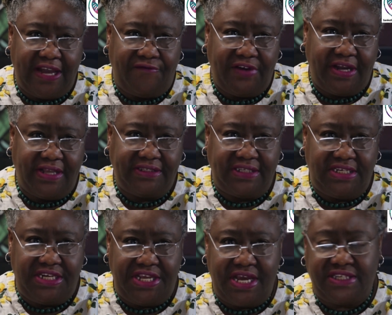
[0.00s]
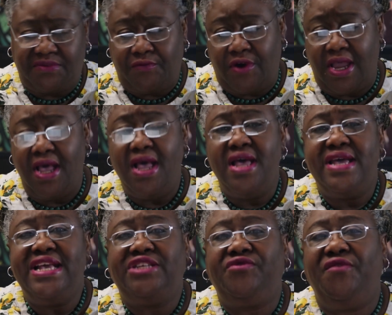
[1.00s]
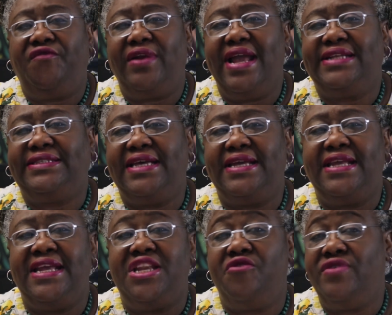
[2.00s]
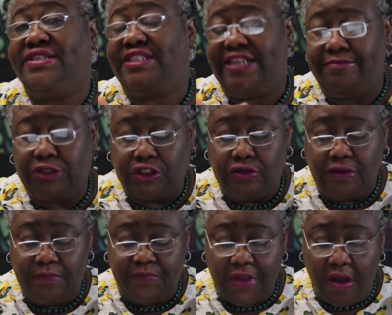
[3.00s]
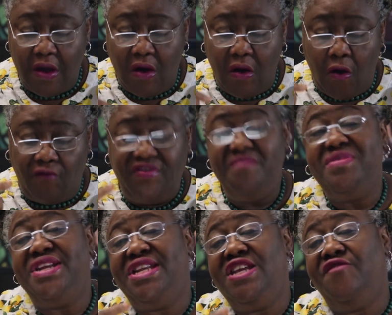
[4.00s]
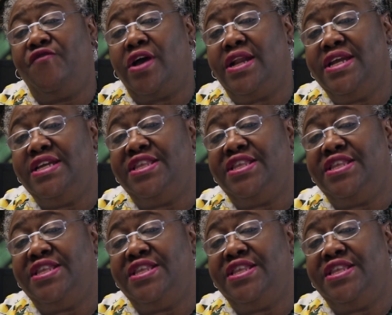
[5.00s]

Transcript: and Africans in the diaspora is reflected in the reception of the medieval